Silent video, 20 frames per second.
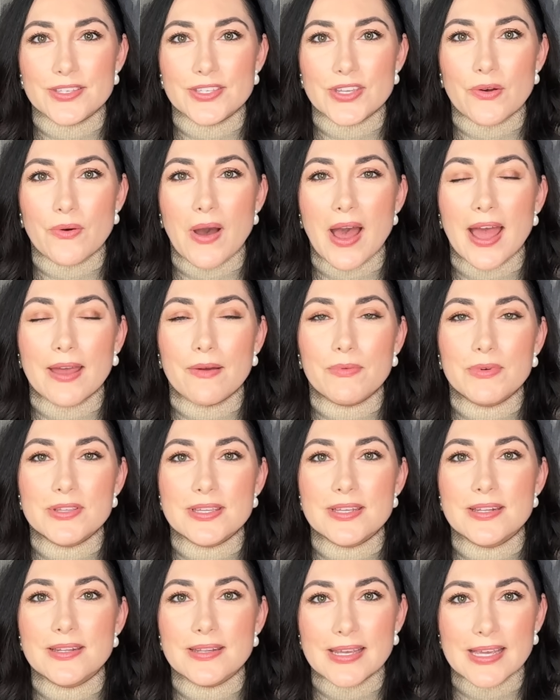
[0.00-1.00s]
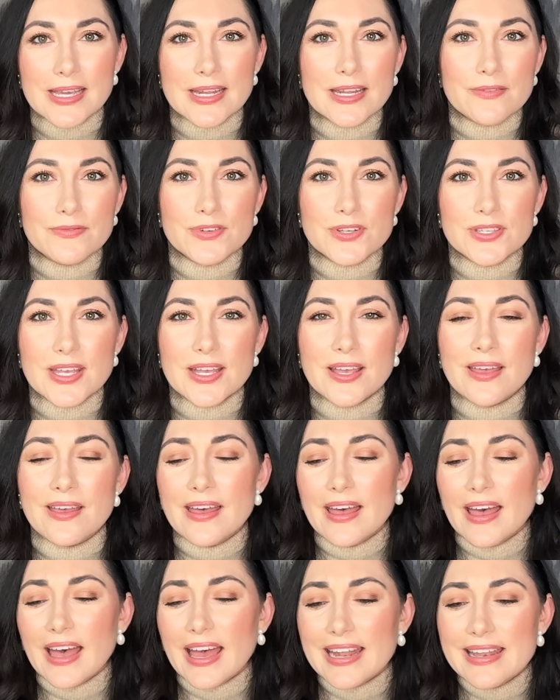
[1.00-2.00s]
So I was in need of just like
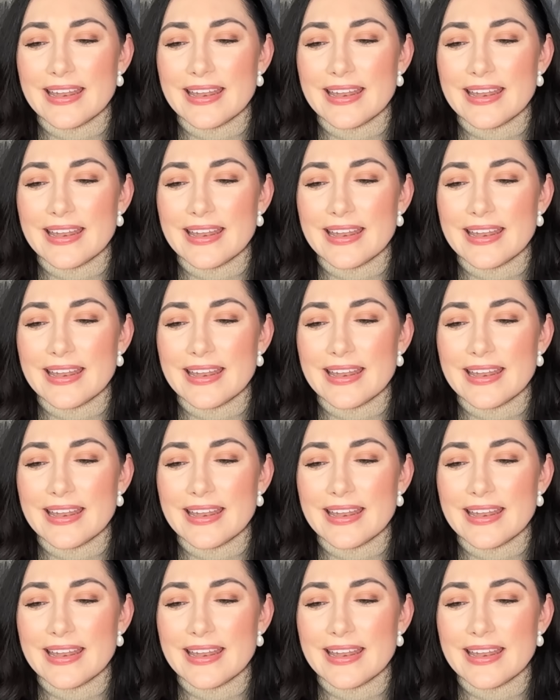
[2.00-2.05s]
a